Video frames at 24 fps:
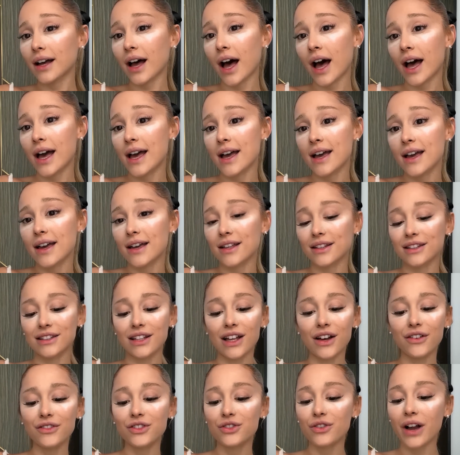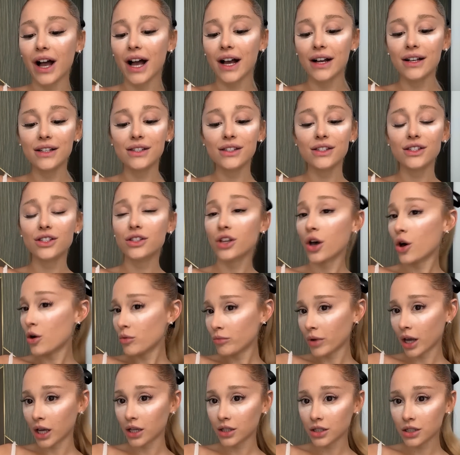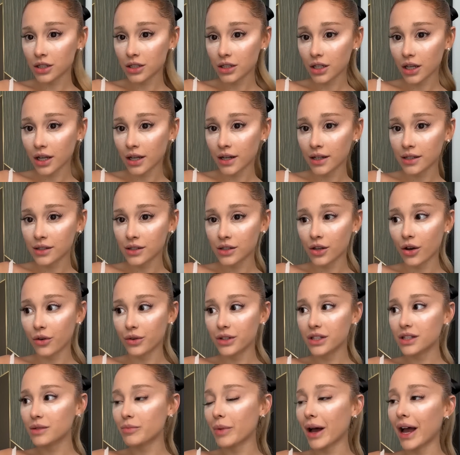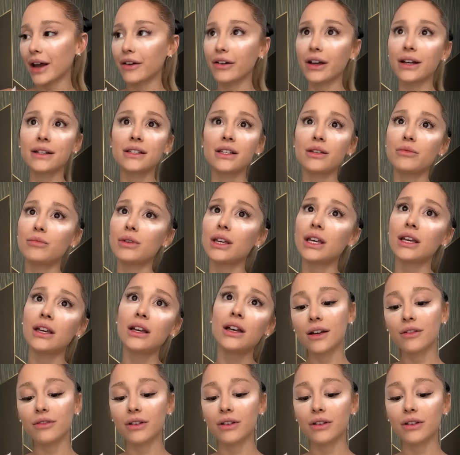I love drag so much. It is so inspiring to me.